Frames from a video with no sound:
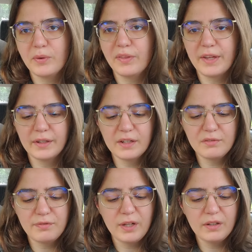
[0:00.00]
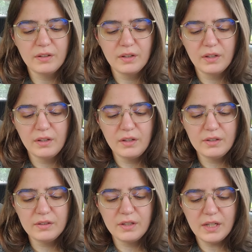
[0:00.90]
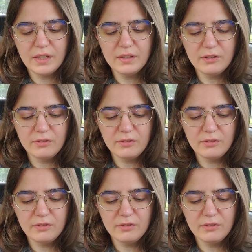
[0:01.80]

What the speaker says: than can fit in